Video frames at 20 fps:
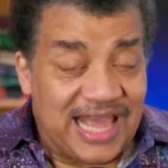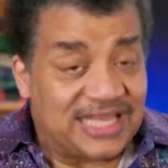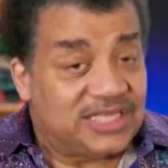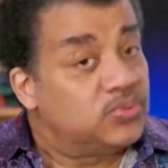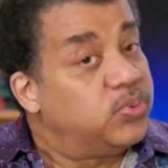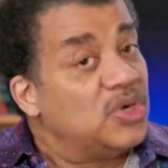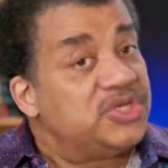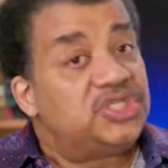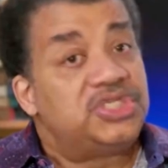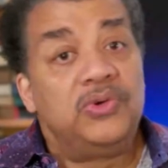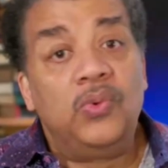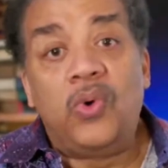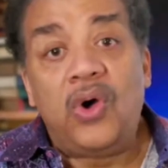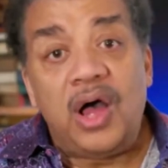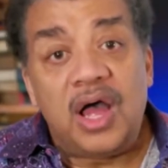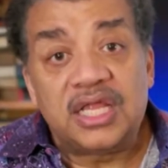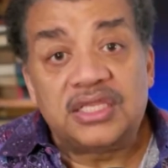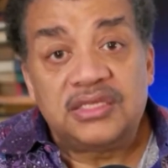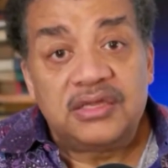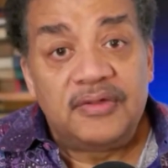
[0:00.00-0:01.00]
That's what you
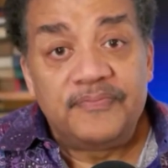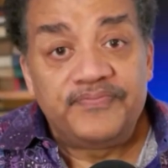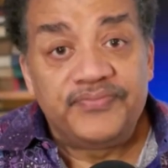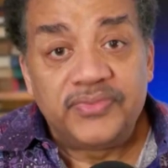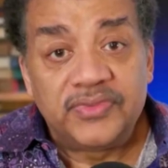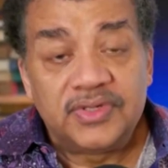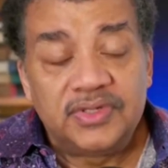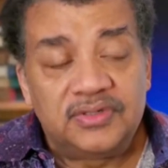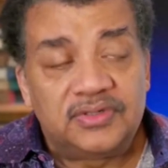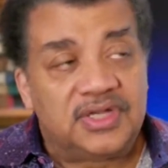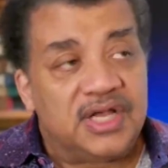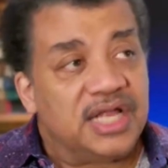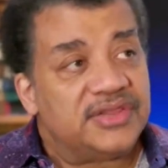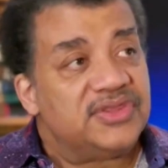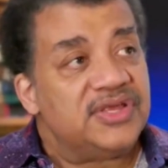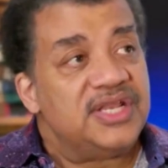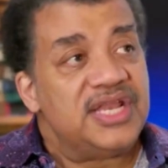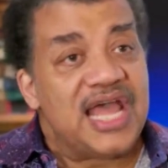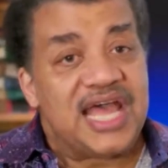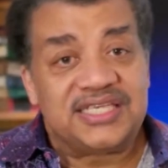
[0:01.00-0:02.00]
want. Cut
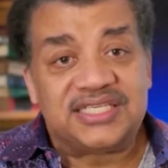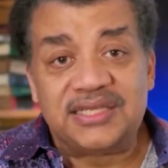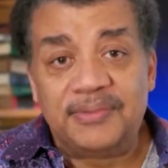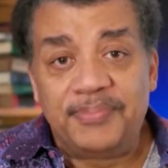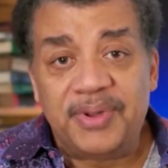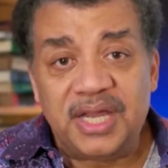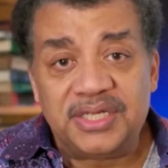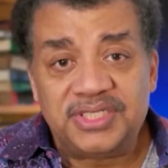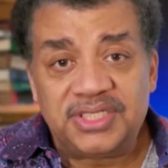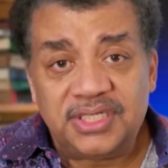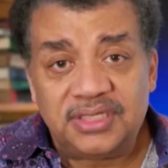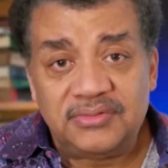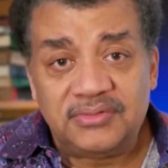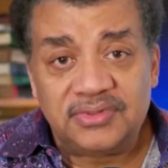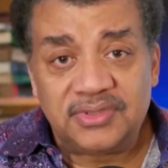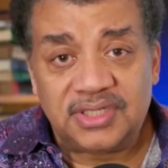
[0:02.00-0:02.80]
the NASA budget.